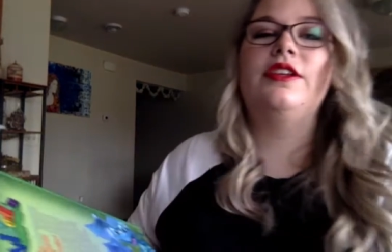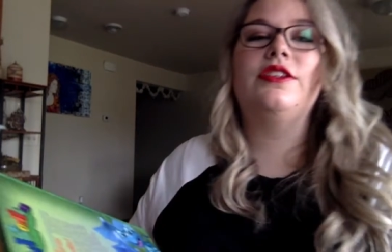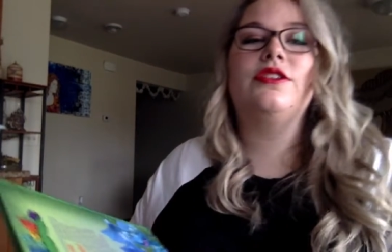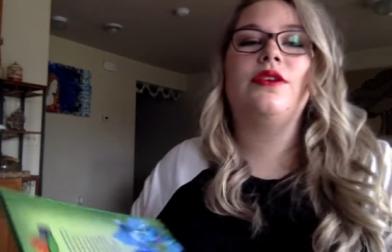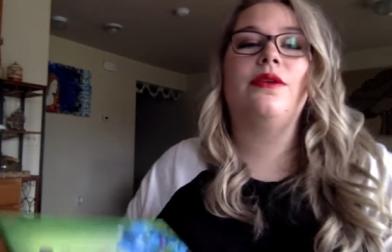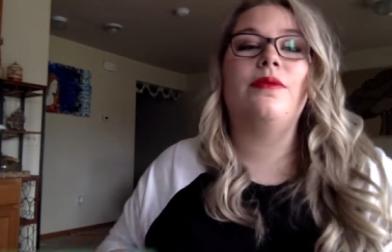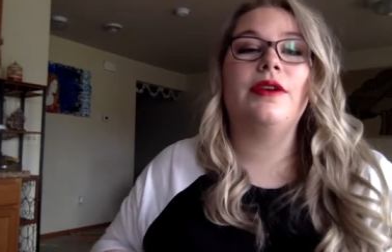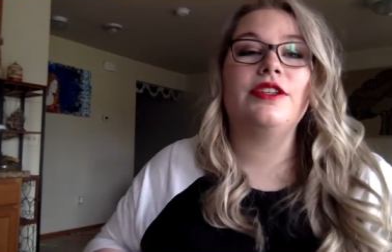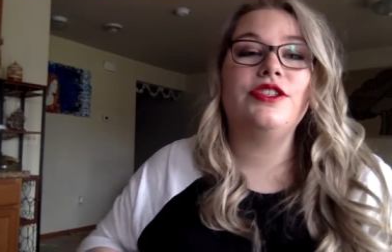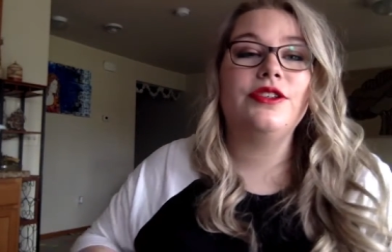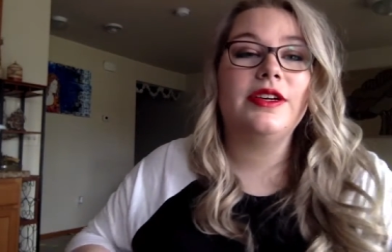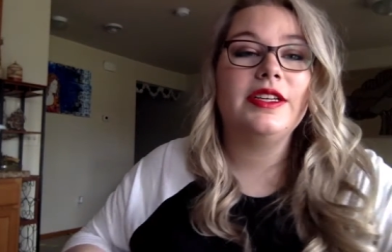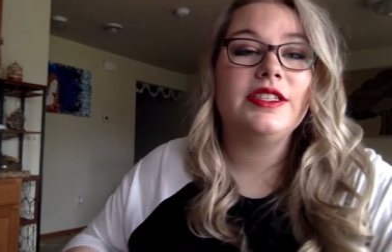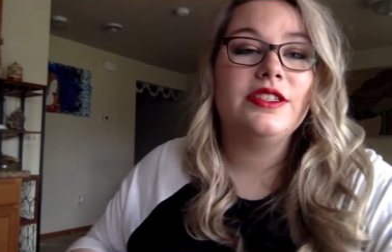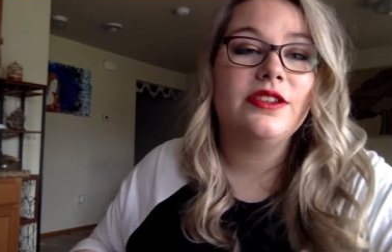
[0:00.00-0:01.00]
So I want you
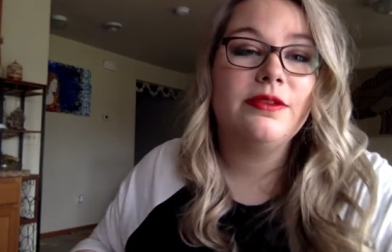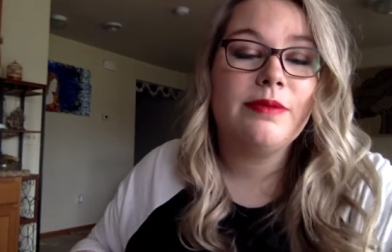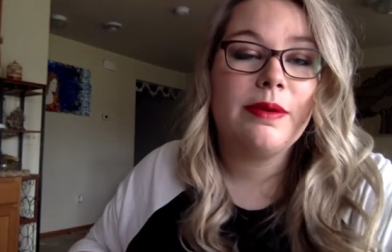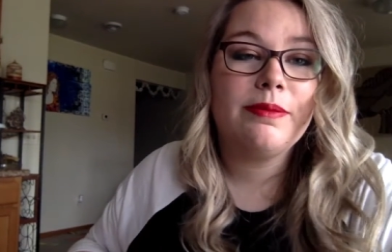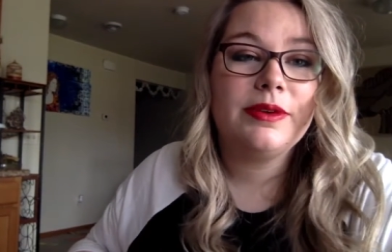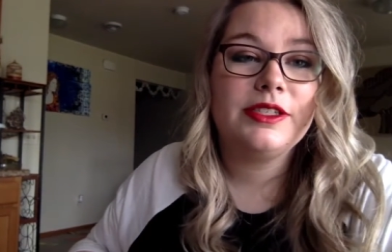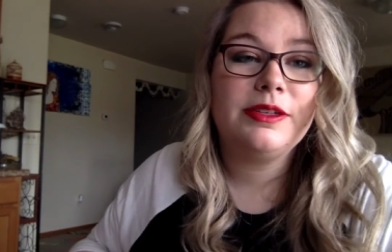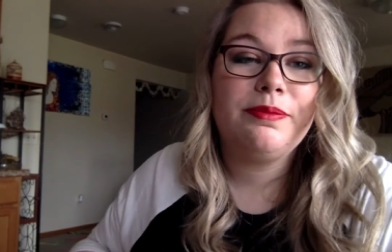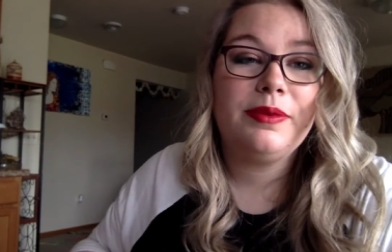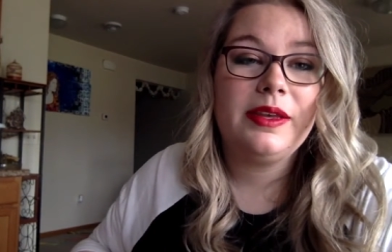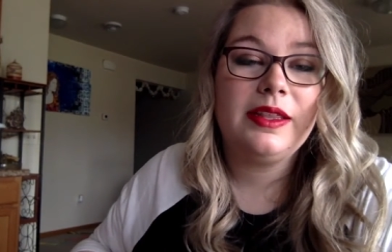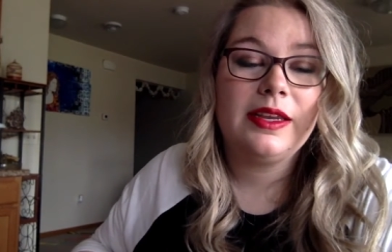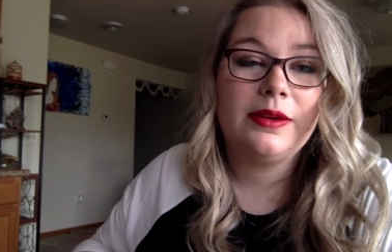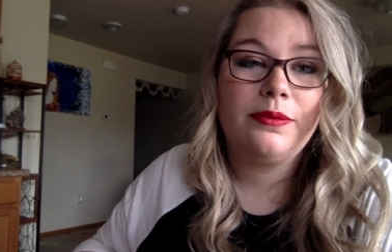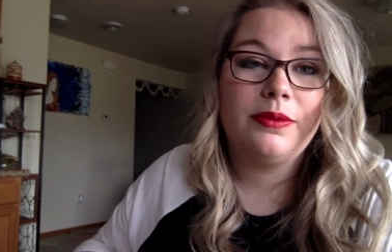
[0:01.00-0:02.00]
guys to remember to be
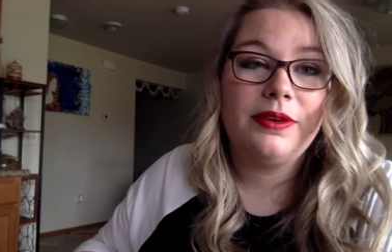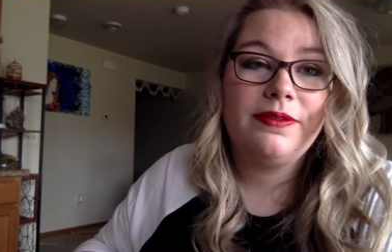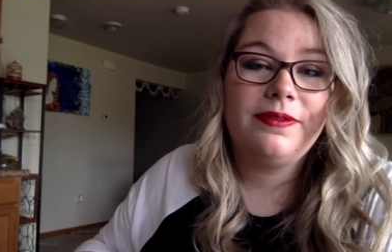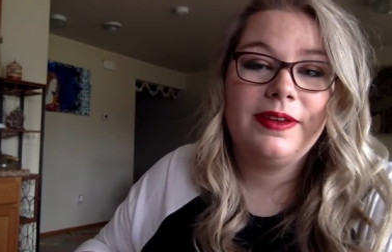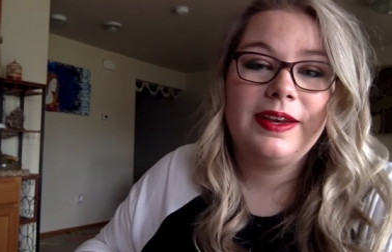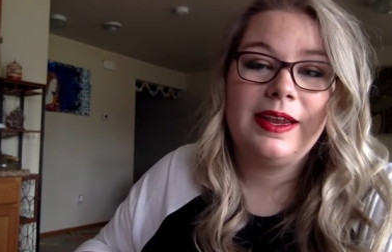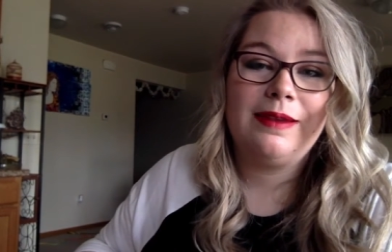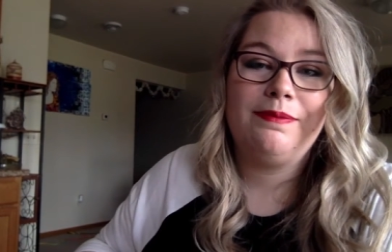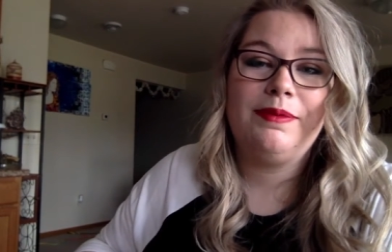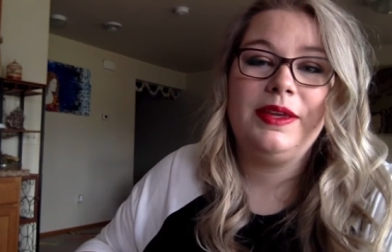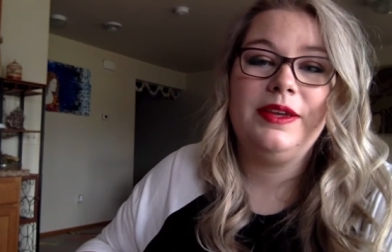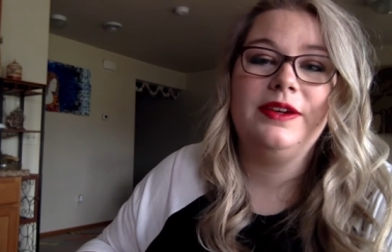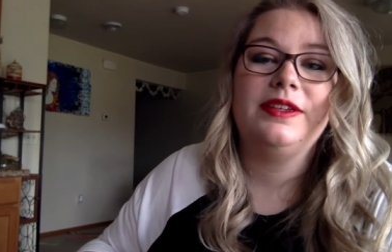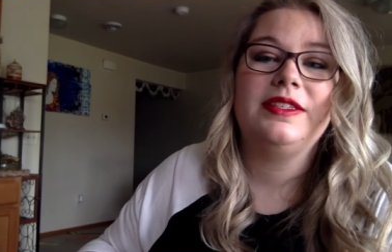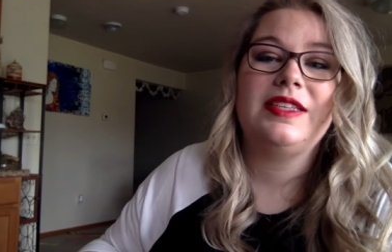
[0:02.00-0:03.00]
like Woodfin and be
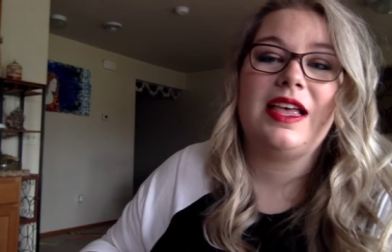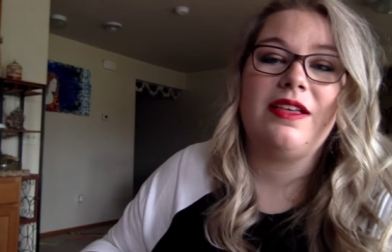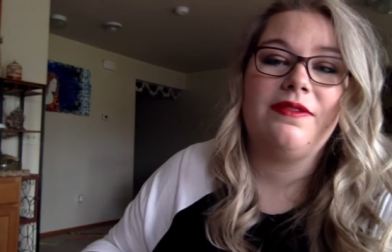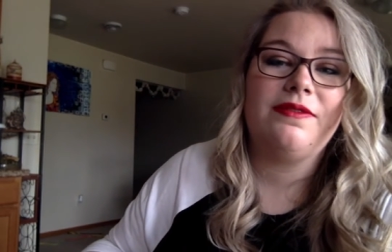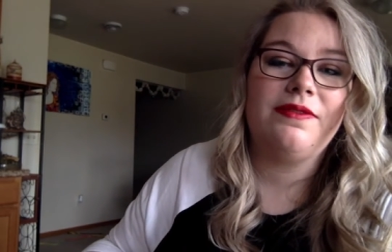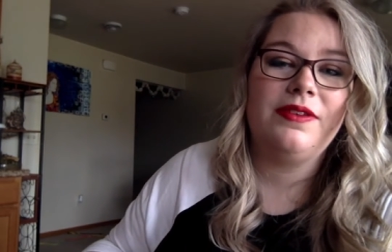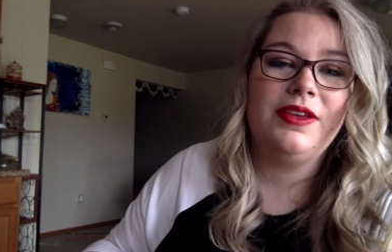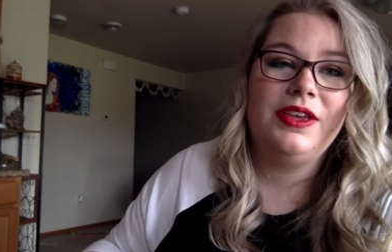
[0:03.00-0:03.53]
yourself.